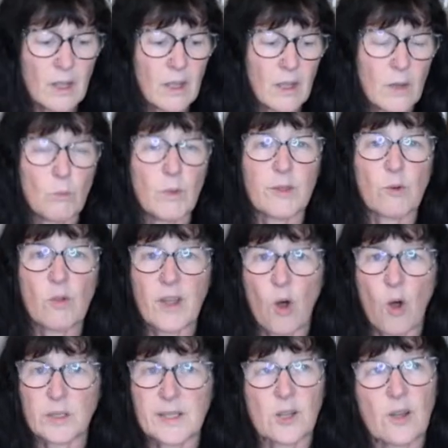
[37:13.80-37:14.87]
with all the
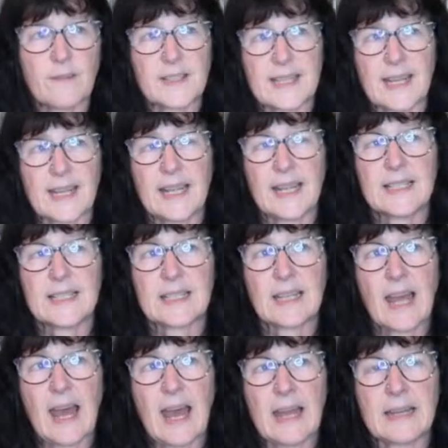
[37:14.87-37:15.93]
old servers in it.
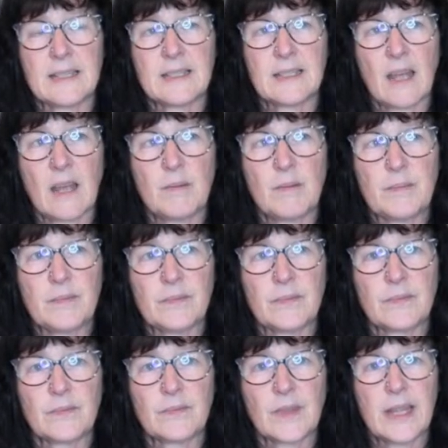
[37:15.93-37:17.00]
And
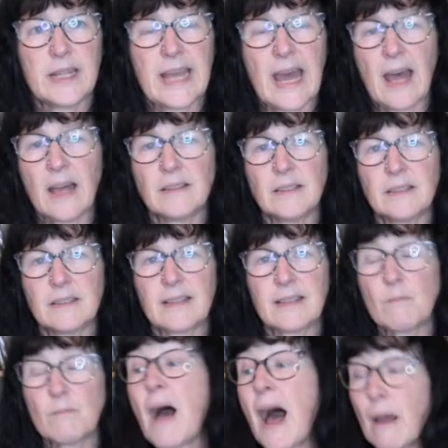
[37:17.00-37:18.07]
yeah,
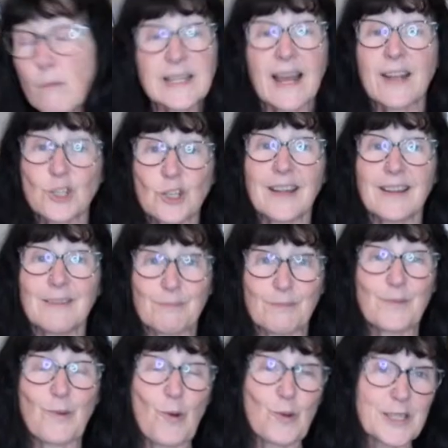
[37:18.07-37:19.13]
that I was actually
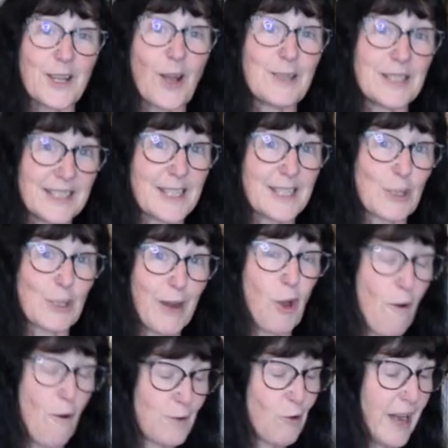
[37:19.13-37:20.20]
also disaster
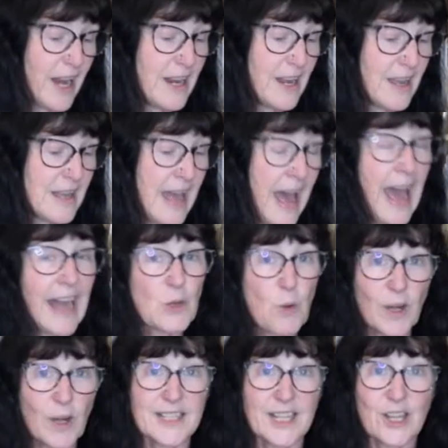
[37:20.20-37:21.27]
recovery and
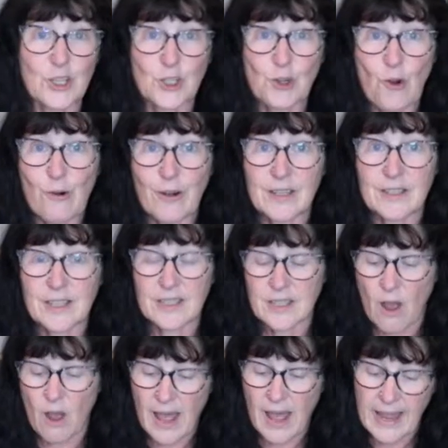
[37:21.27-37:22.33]
quality assurance.
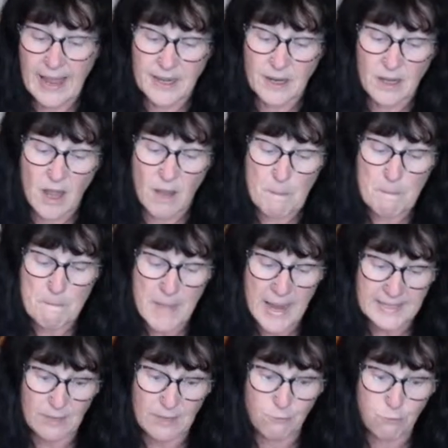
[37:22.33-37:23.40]
So I had a
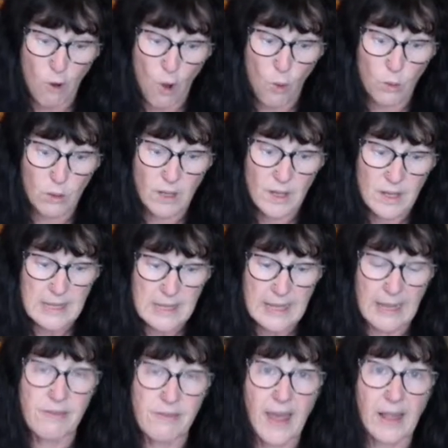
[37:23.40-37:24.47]
massive role
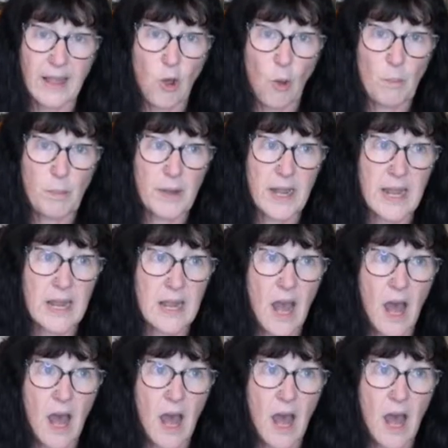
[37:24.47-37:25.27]
in that company